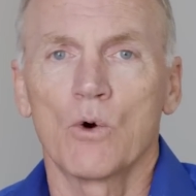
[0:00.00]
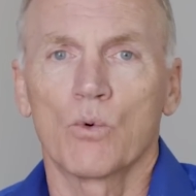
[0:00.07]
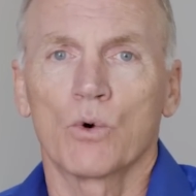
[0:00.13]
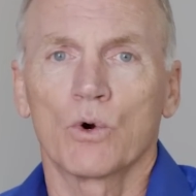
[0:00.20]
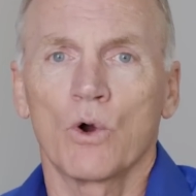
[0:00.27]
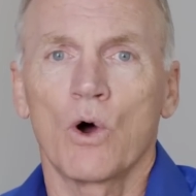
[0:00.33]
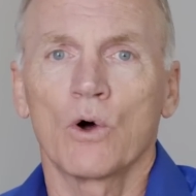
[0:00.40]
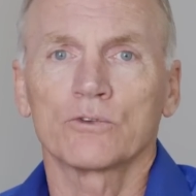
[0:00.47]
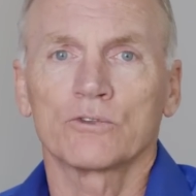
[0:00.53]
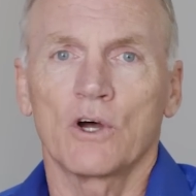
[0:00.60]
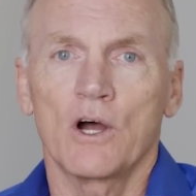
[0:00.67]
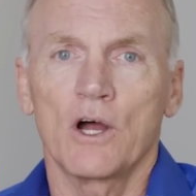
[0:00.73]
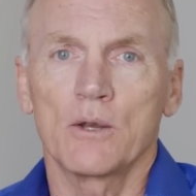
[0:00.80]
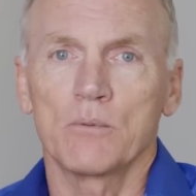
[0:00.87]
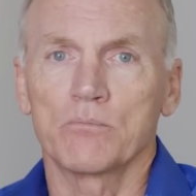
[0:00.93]
We're all
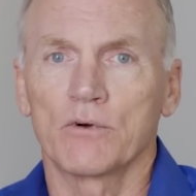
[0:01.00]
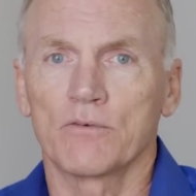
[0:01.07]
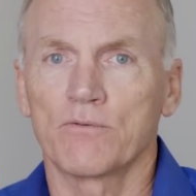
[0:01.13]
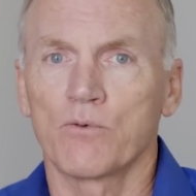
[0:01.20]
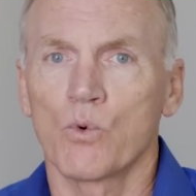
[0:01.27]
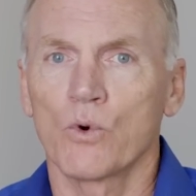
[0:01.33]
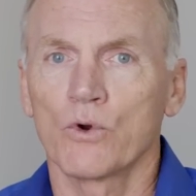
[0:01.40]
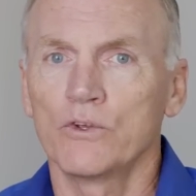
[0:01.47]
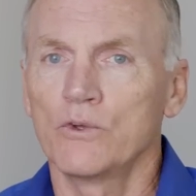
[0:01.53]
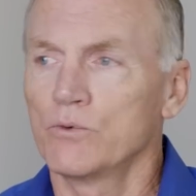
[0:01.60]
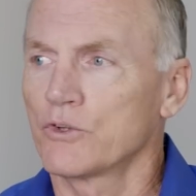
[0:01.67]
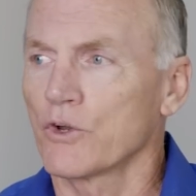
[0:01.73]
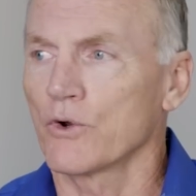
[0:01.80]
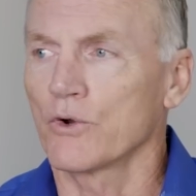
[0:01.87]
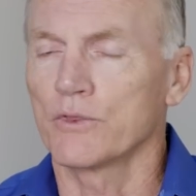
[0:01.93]
taught before you
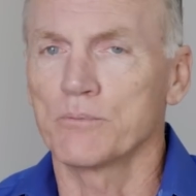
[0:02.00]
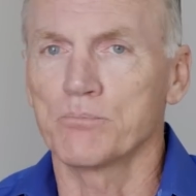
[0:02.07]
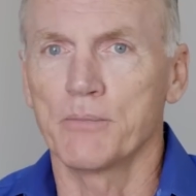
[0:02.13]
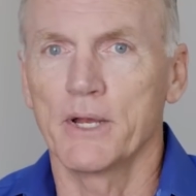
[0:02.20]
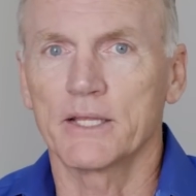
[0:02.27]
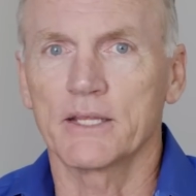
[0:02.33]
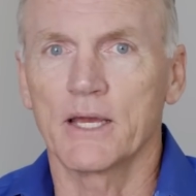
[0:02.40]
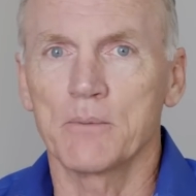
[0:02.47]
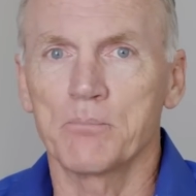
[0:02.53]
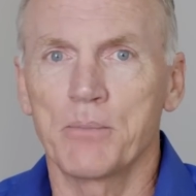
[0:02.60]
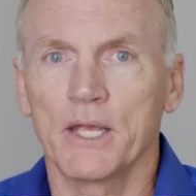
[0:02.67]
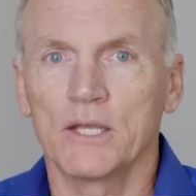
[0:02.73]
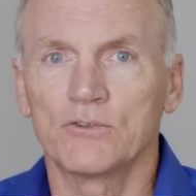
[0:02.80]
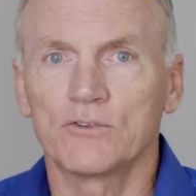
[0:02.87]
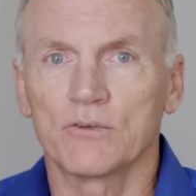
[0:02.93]
make that
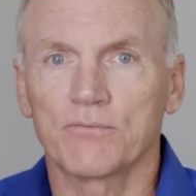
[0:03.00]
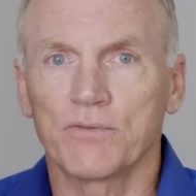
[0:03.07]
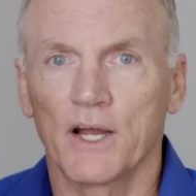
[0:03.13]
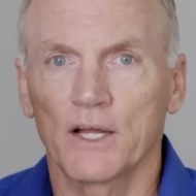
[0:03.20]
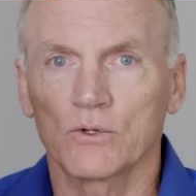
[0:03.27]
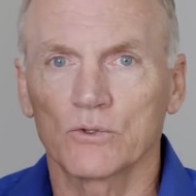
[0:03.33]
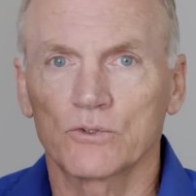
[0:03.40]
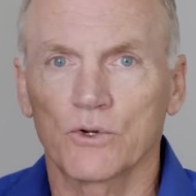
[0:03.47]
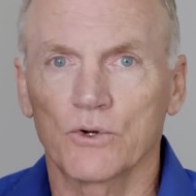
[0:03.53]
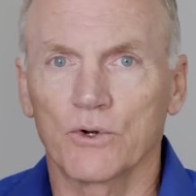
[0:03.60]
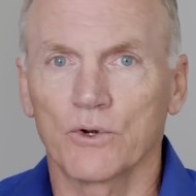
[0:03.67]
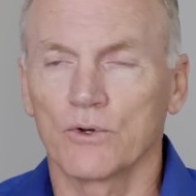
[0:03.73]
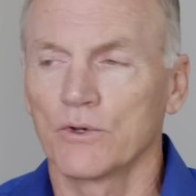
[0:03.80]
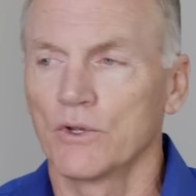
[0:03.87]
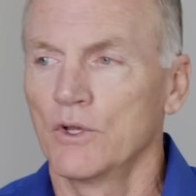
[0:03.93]
base to final
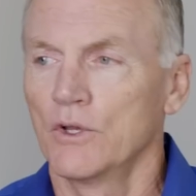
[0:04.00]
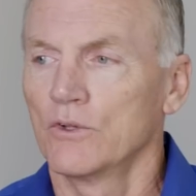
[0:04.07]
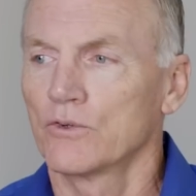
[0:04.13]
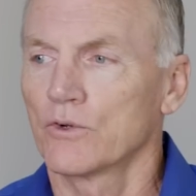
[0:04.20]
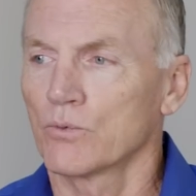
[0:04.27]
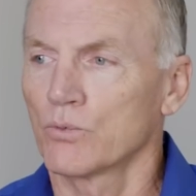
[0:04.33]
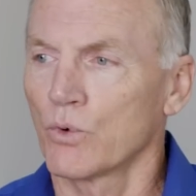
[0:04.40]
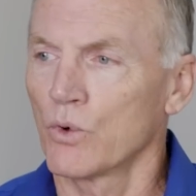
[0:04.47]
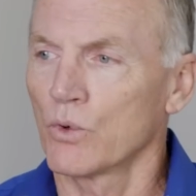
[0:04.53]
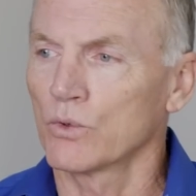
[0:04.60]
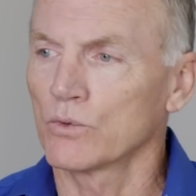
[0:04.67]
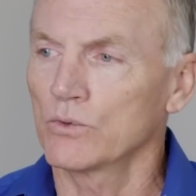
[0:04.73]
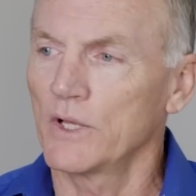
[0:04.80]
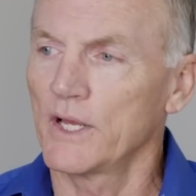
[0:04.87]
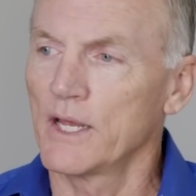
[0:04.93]
turn to
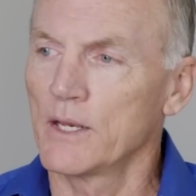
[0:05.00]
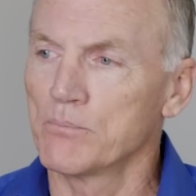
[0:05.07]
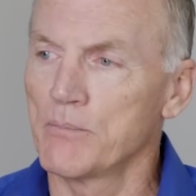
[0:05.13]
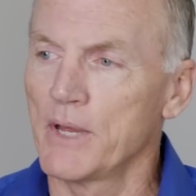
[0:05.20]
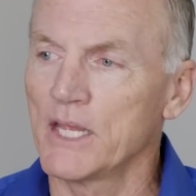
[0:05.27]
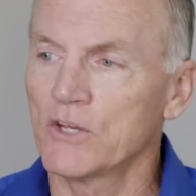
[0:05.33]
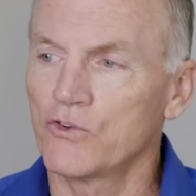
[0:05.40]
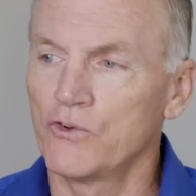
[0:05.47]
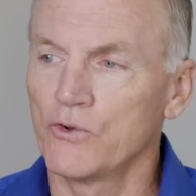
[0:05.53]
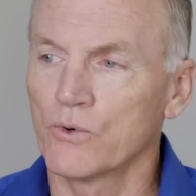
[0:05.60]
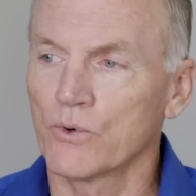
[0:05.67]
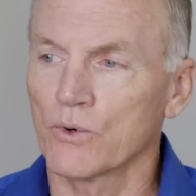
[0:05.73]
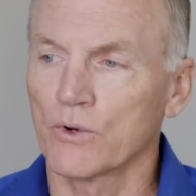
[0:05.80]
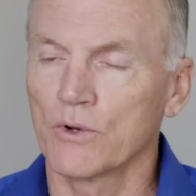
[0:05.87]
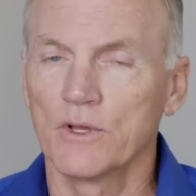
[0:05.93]
roll and make
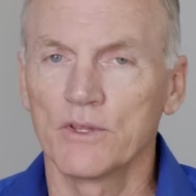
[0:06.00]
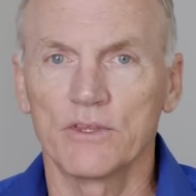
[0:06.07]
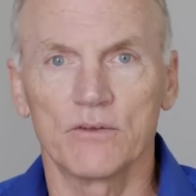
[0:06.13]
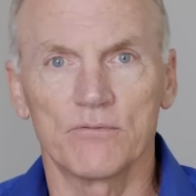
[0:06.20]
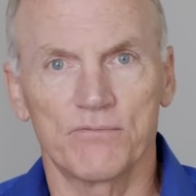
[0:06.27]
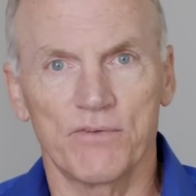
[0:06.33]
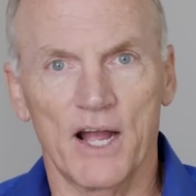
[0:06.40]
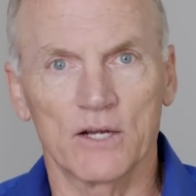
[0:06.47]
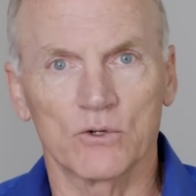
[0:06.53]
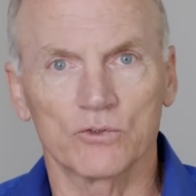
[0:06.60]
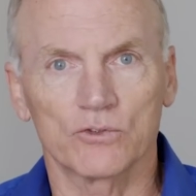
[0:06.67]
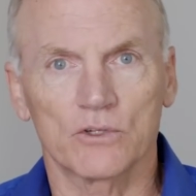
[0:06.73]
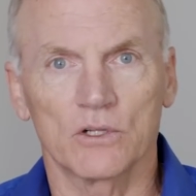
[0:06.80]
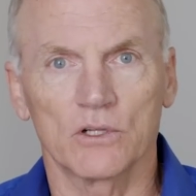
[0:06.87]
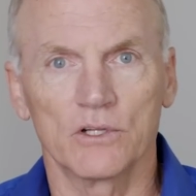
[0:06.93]
sure that
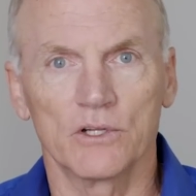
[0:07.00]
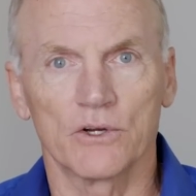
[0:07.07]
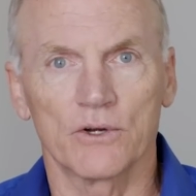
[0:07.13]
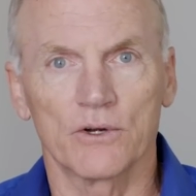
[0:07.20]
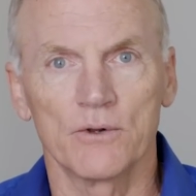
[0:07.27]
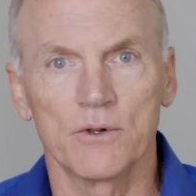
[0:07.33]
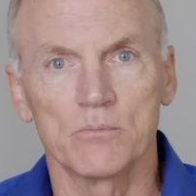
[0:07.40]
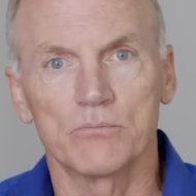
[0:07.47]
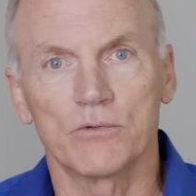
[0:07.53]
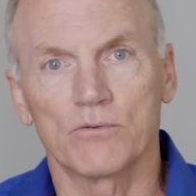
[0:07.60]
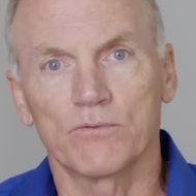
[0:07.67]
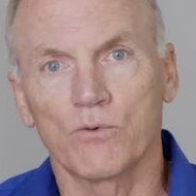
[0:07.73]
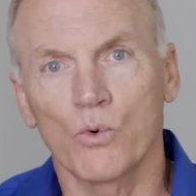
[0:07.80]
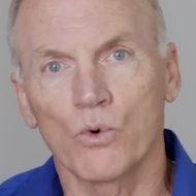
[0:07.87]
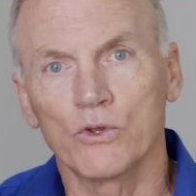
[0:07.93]
final's clear
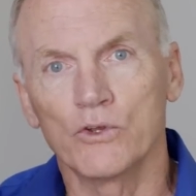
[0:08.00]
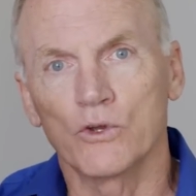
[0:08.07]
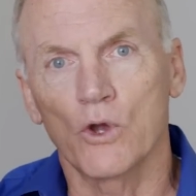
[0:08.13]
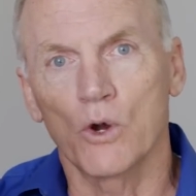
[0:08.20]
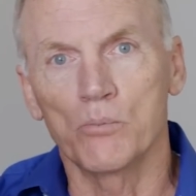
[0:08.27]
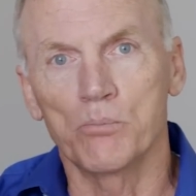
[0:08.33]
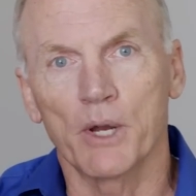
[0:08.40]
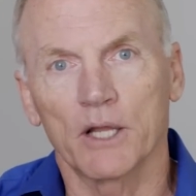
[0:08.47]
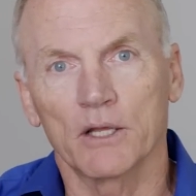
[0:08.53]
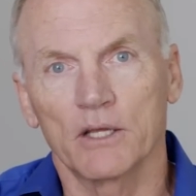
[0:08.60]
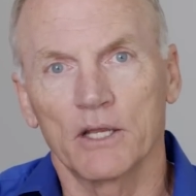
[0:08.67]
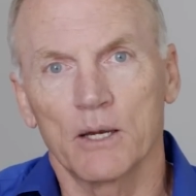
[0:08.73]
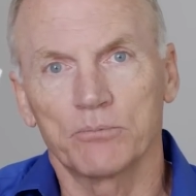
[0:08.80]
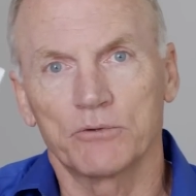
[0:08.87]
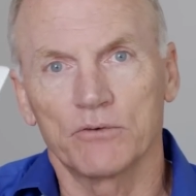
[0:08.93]
before you go
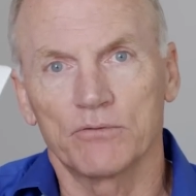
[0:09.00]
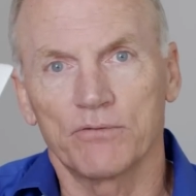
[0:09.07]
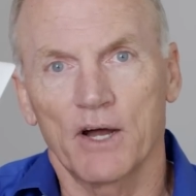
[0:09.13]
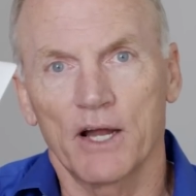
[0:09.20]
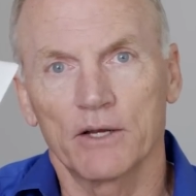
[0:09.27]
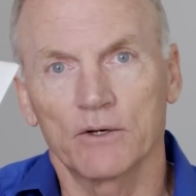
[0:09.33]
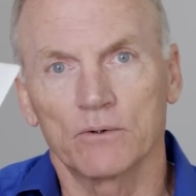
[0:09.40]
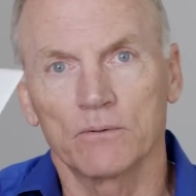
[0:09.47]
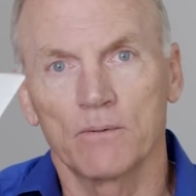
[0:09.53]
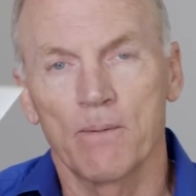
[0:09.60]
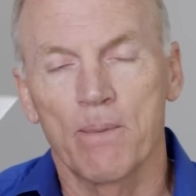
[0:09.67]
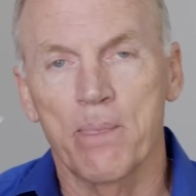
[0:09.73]
belly up to final.